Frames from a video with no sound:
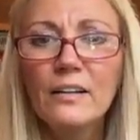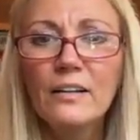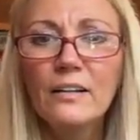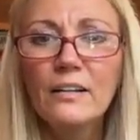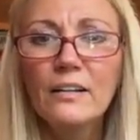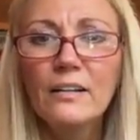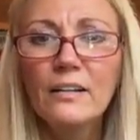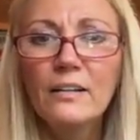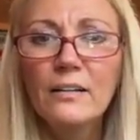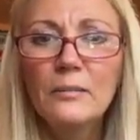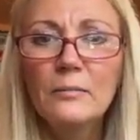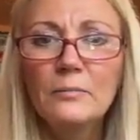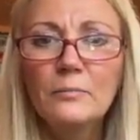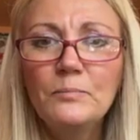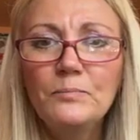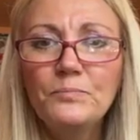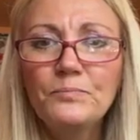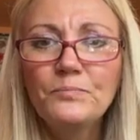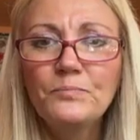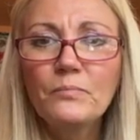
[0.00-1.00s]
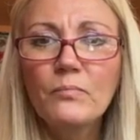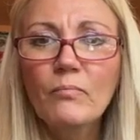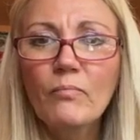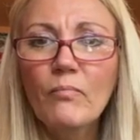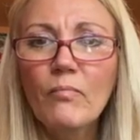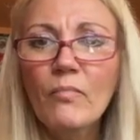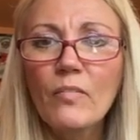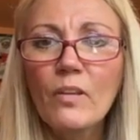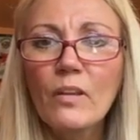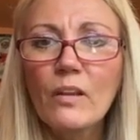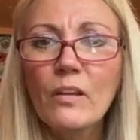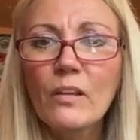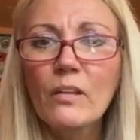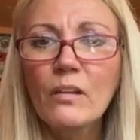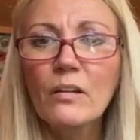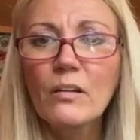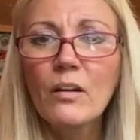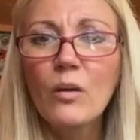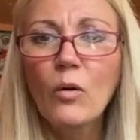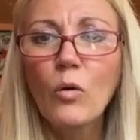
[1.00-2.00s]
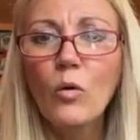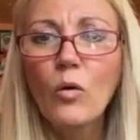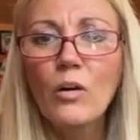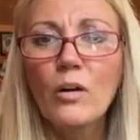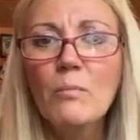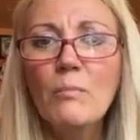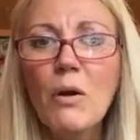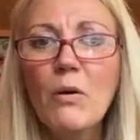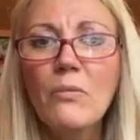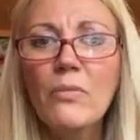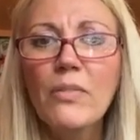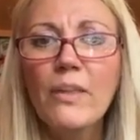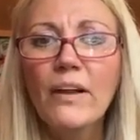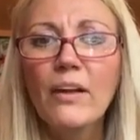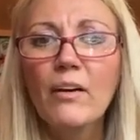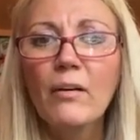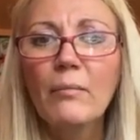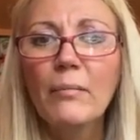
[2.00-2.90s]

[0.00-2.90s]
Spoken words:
Hormone therapy. I'm making my corned beef.